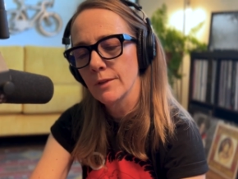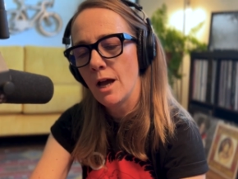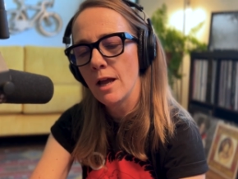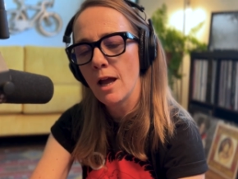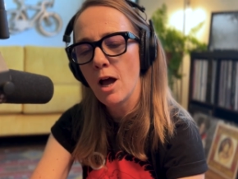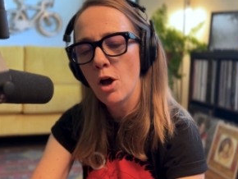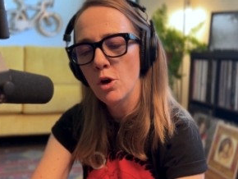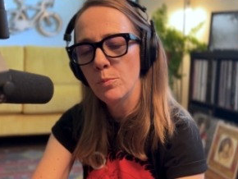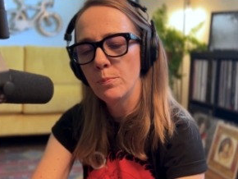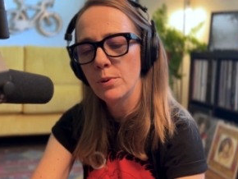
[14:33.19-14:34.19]
I
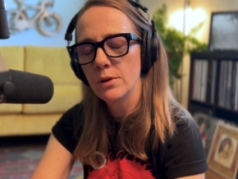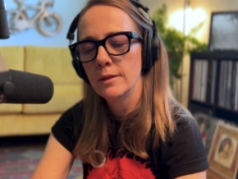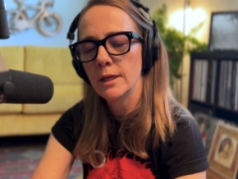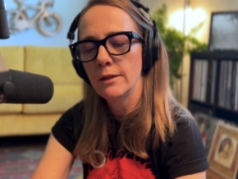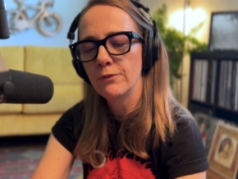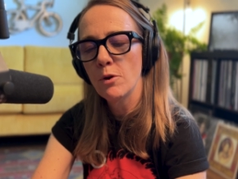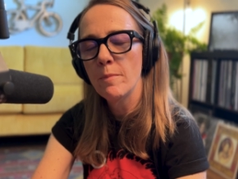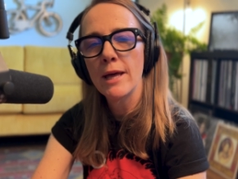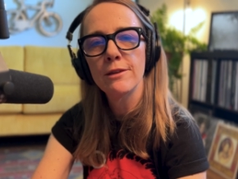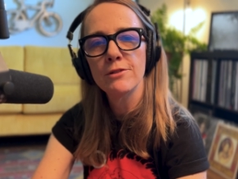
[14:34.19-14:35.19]
hope that if your
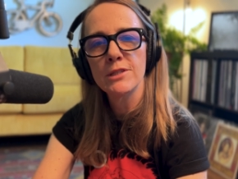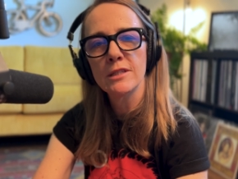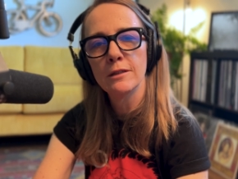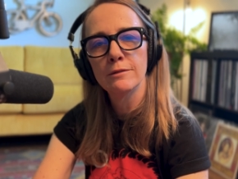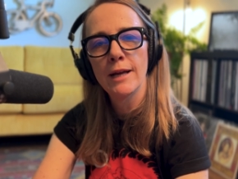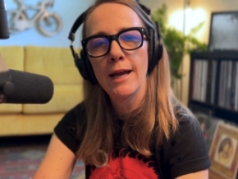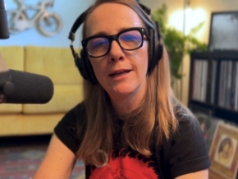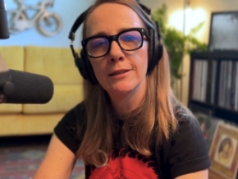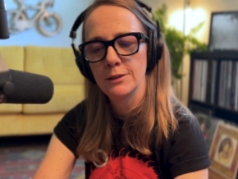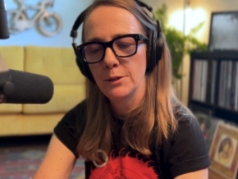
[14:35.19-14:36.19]
mother is still
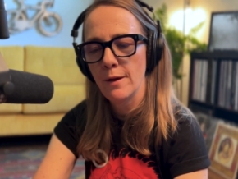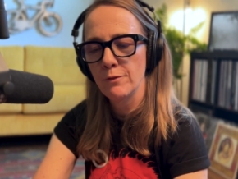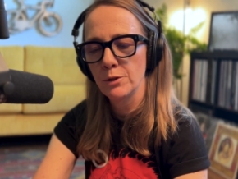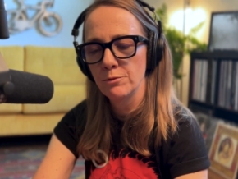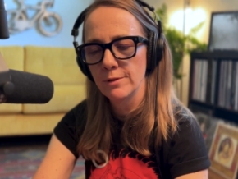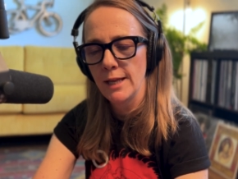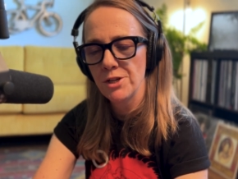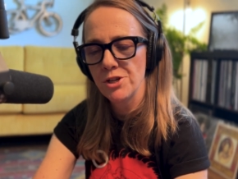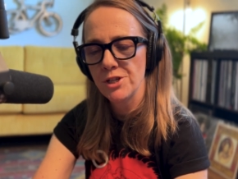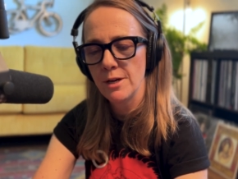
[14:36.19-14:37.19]
around, you have a good
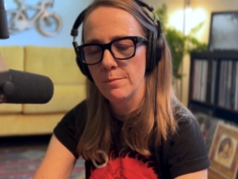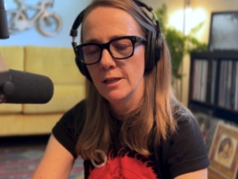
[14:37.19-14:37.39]
relationship.